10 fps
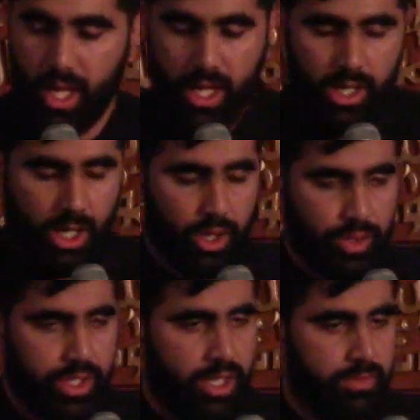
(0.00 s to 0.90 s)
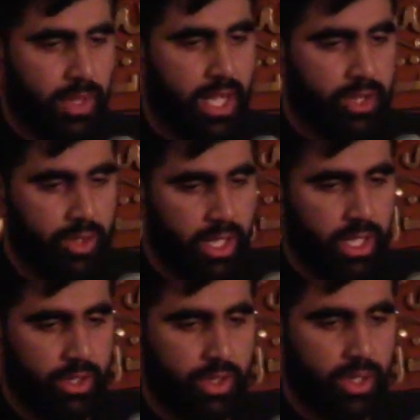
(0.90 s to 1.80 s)
Oh, the bearer
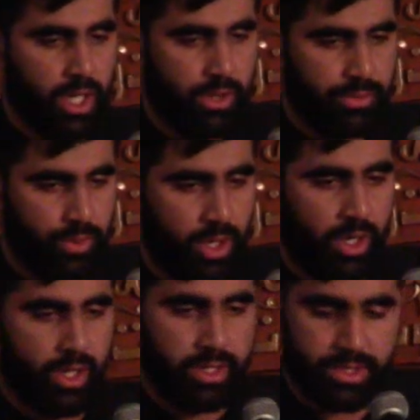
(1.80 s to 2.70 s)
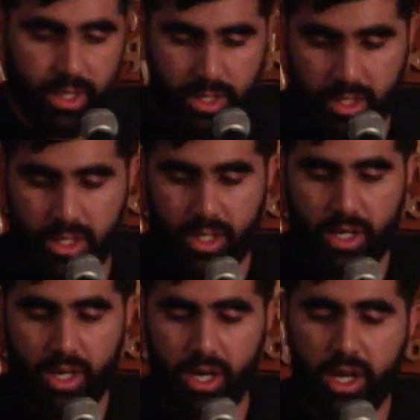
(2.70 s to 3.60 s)
of water.
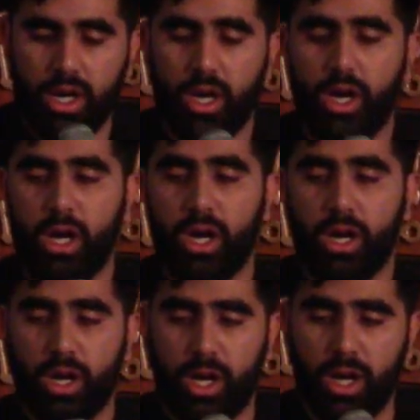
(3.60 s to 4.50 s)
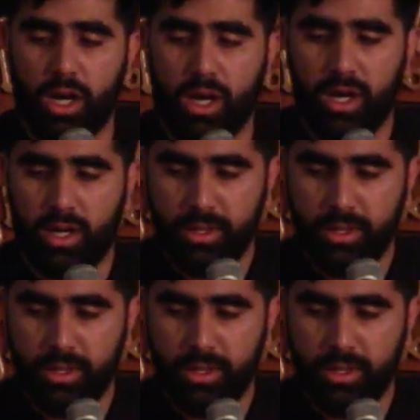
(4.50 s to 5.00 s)
Oh,